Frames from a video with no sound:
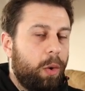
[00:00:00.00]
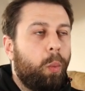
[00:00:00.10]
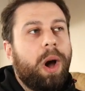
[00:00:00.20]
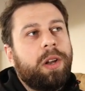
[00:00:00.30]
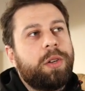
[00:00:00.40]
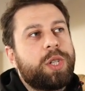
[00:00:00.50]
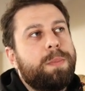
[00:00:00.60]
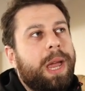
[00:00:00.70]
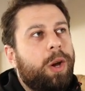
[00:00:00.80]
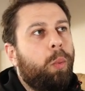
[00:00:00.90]
Why not just
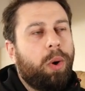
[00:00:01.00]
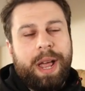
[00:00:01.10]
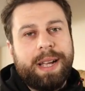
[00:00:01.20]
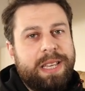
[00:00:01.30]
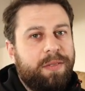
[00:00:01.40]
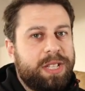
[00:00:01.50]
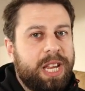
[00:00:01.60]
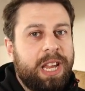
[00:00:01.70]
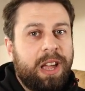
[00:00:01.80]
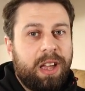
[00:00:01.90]
make one
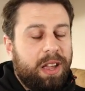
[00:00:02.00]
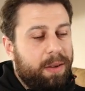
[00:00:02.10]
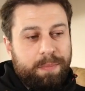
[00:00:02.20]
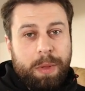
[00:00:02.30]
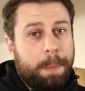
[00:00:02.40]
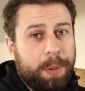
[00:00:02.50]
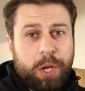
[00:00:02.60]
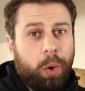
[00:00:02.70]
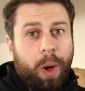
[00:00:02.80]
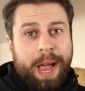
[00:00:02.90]
activity a
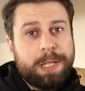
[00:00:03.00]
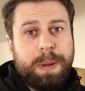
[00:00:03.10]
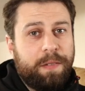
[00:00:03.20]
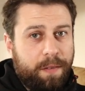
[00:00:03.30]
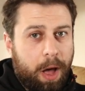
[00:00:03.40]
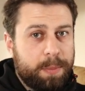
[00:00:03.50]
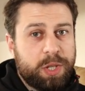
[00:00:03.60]
pure XP farm?